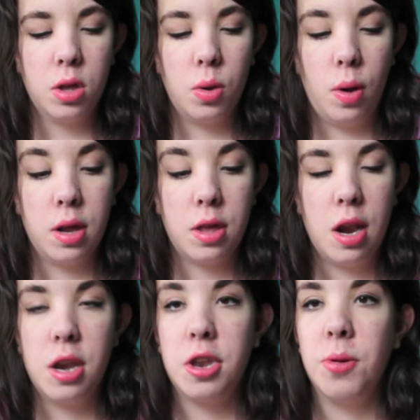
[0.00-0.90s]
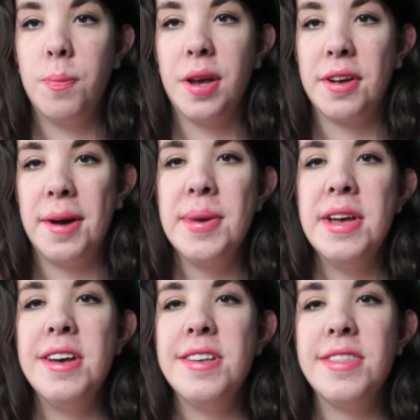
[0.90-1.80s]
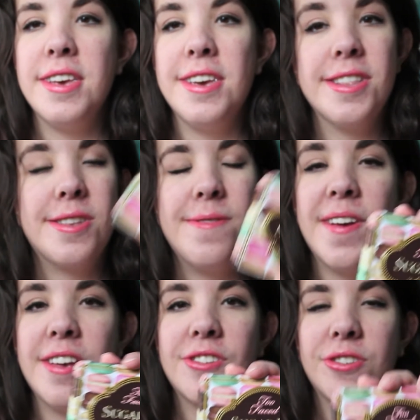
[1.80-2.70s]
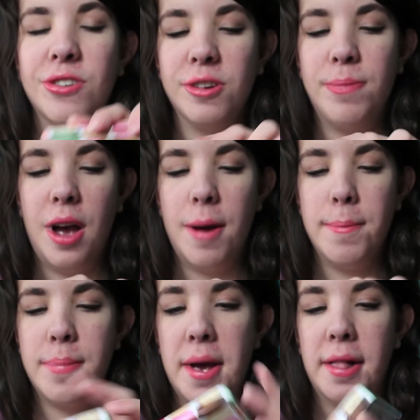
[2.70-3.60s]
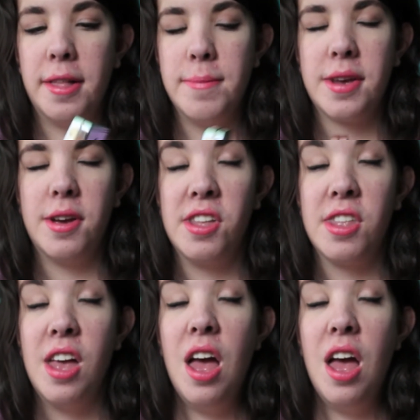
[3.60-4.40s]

so I decided to pick up the Too Faced Sugar Pop palette because,